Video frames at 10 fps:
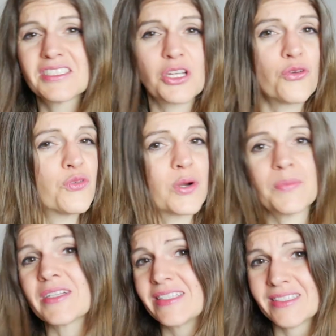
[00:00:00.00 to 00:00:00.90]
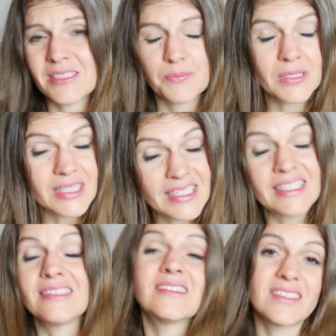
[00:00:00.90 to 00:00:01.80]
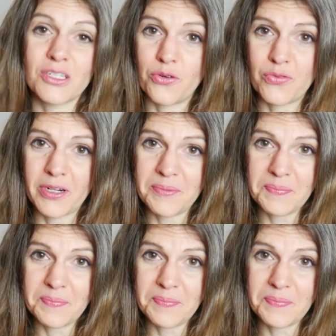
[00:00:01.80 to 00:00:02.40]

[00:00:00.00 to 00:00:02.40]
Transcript: Go for it, please. Please go for it.